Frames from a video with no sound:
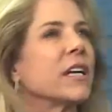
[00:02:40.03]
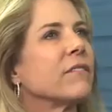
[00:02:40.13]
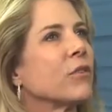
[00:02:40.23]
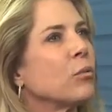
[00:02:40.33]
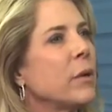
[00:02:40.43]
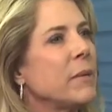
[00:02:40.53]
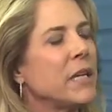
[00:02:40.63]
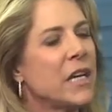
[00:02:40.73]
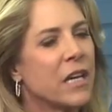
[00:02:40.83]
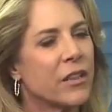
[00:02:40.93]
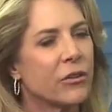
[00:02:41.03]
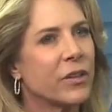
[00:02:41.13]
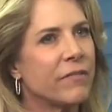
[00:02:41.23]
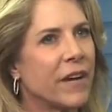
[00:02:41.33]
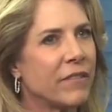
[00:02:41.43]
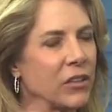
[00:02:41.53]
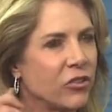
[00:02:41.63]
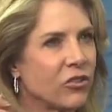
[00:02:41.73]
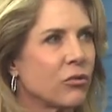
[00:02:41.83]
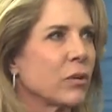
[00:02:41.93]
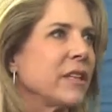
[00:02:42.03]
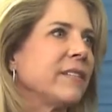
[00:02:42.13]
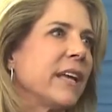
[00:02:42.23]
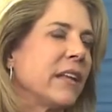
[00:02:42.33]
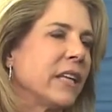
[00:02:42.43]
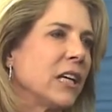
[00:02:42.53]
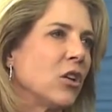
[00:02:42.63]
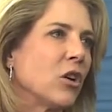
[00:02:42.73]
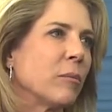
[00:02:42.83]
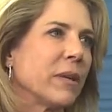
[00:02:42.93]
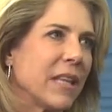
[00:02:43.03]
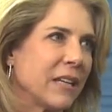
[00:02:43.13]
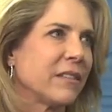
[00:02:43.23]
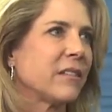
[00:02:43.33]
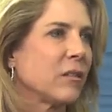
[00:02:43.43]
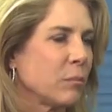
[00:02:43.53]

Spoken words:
at it. For women, 35 inches is really sound the alarm, but that's,